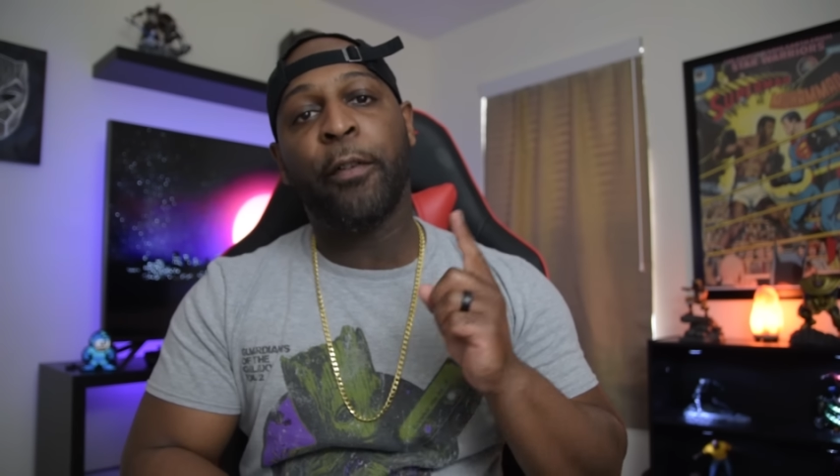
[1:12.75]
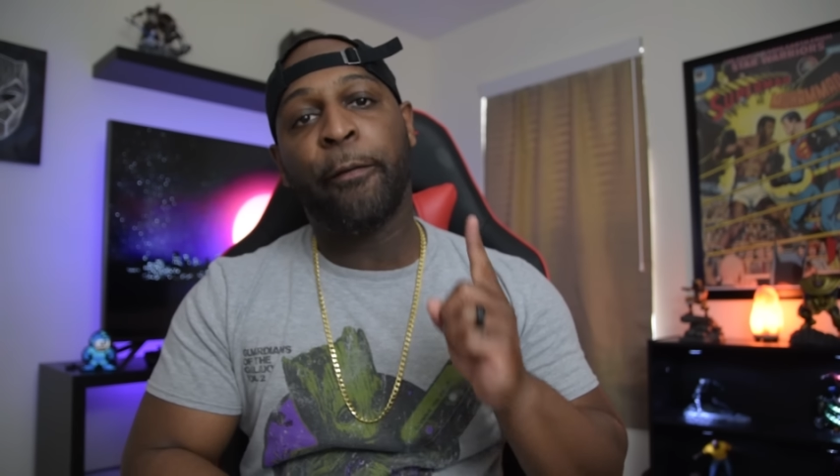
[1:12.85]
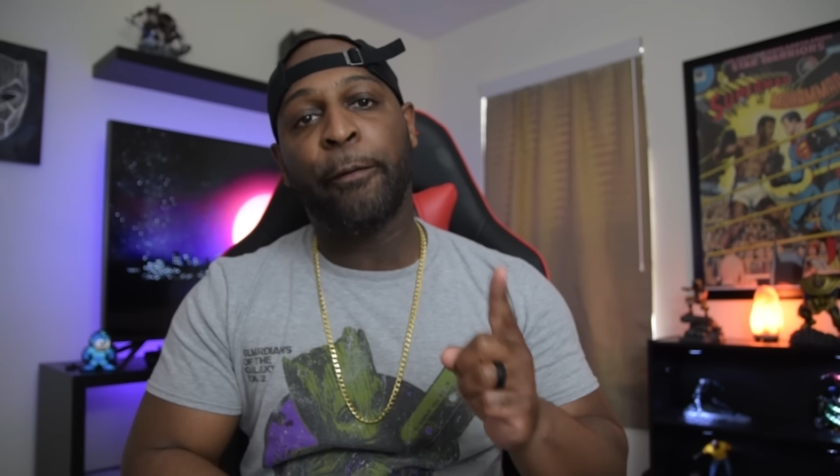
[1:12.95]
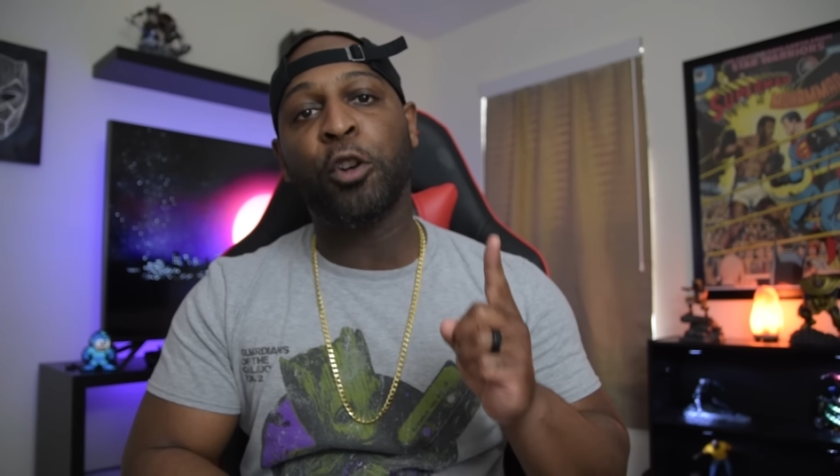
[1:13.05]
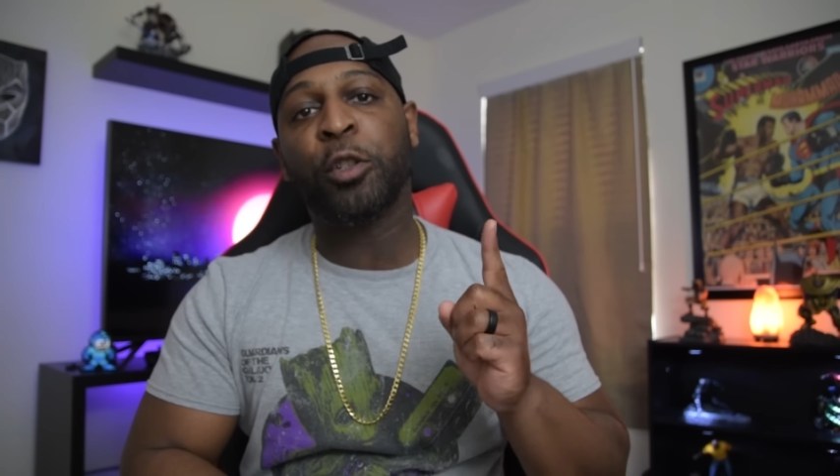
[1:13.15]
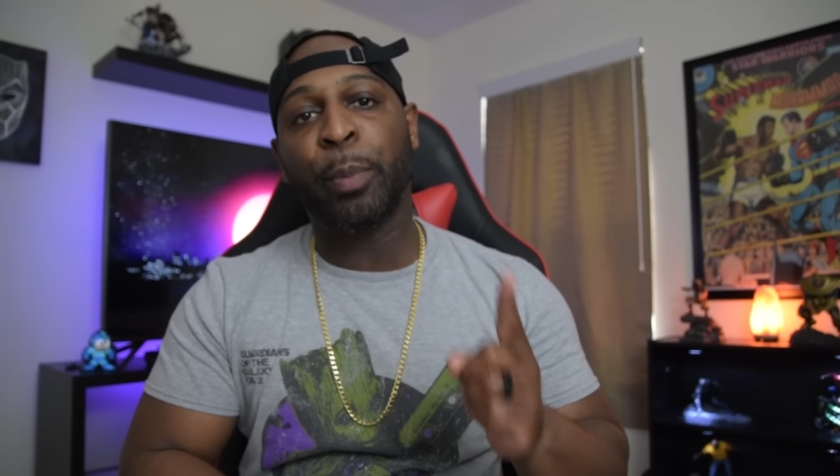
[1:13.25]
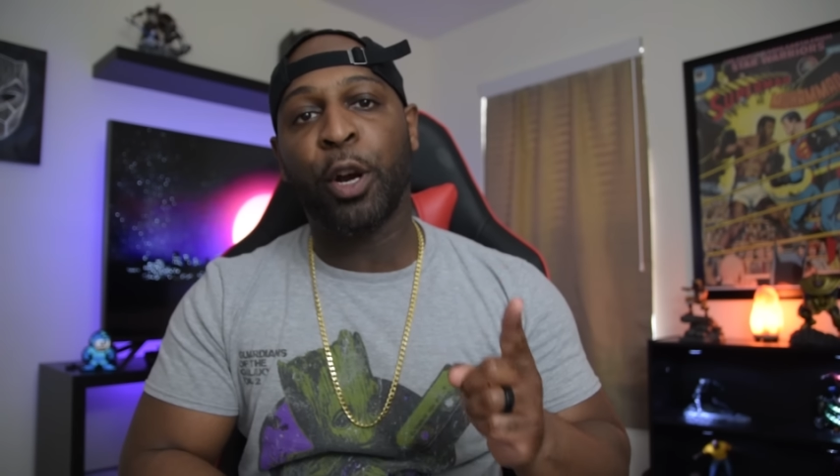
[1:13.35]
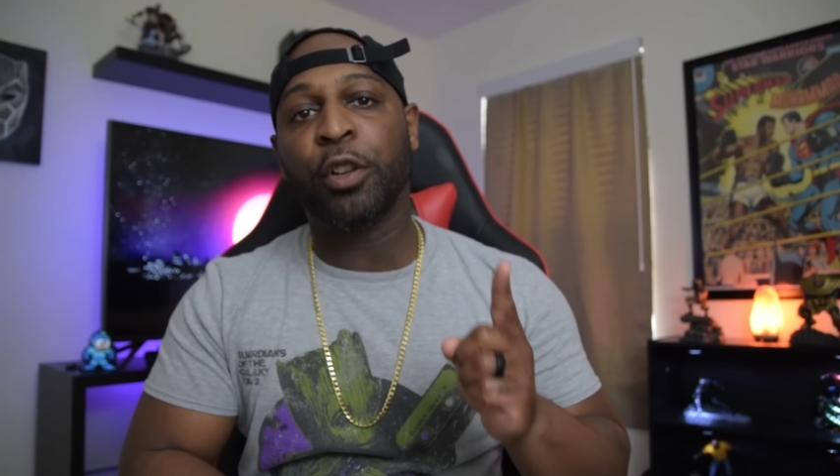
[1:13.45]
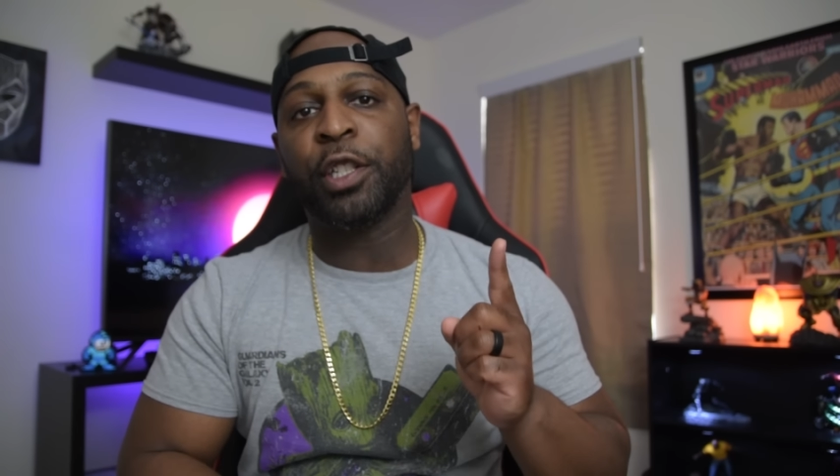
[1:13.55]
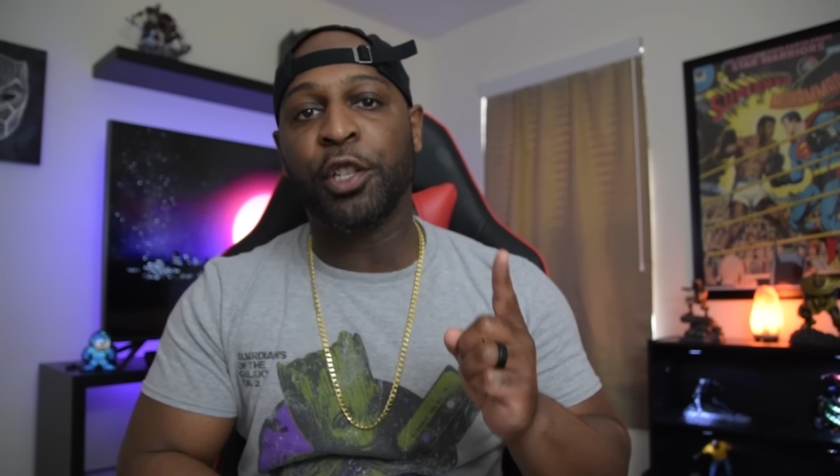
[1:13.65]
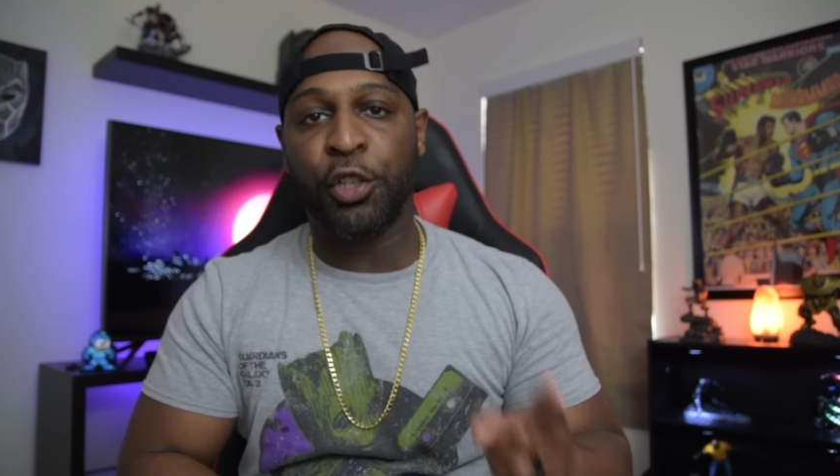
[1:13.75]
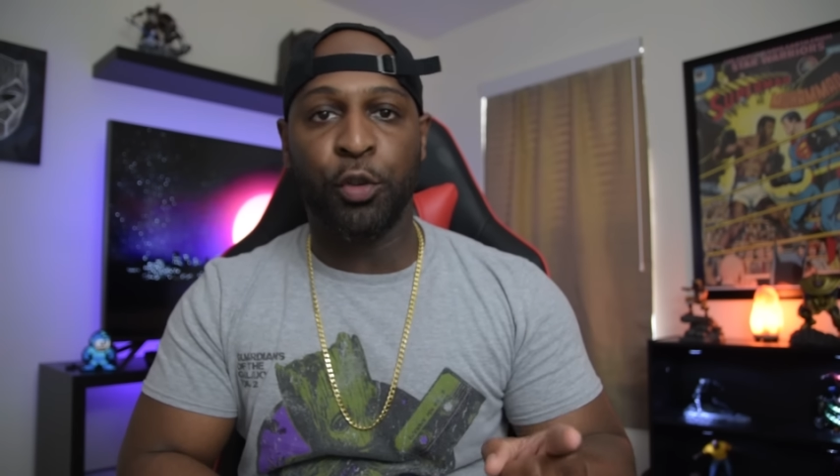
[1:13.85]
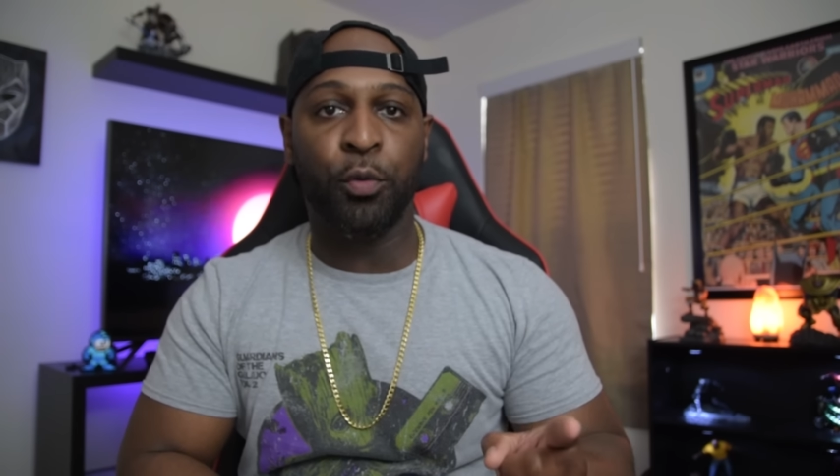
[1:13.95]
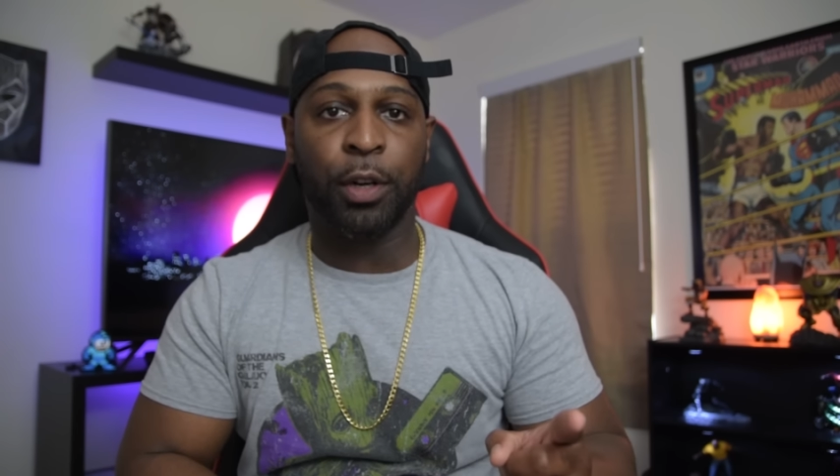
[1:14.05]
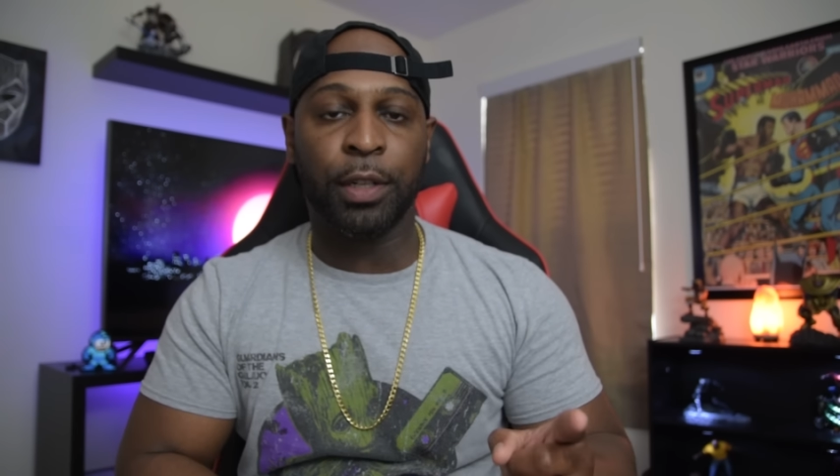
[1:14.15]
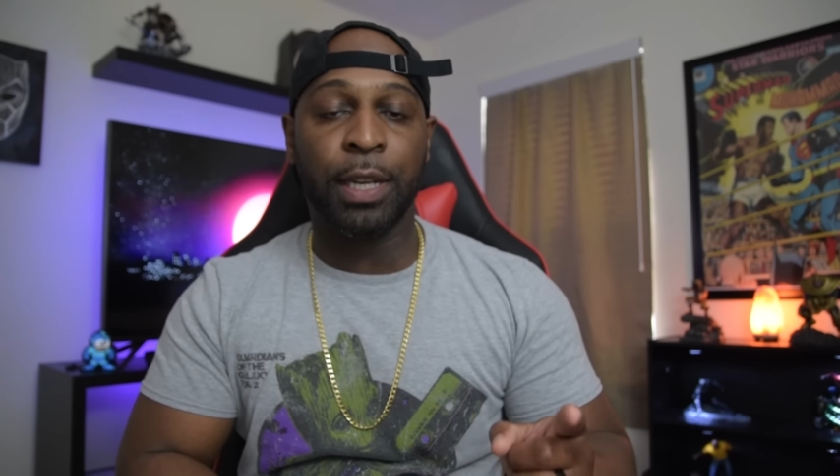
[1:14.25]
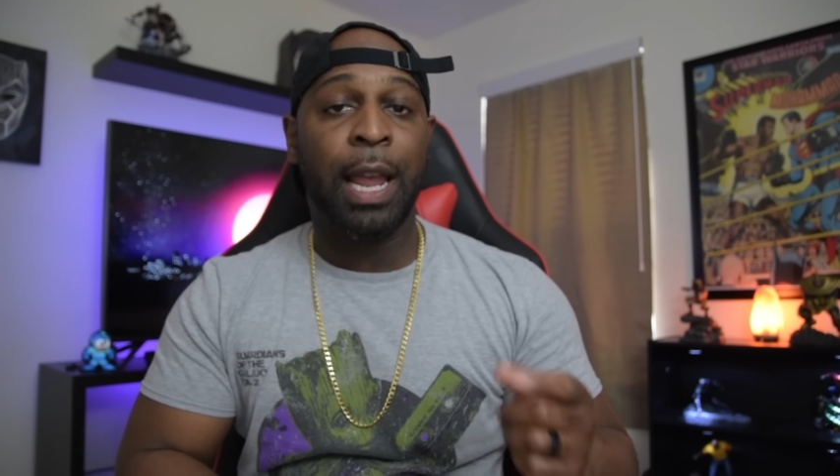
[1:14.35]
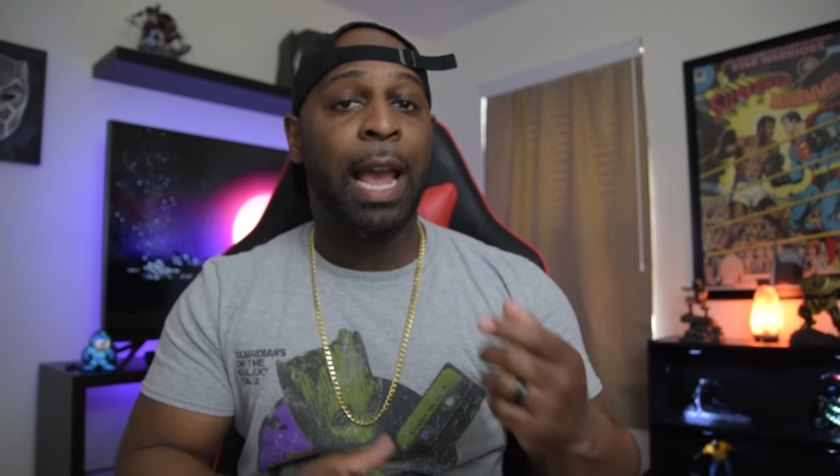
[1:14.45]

first-person shooters.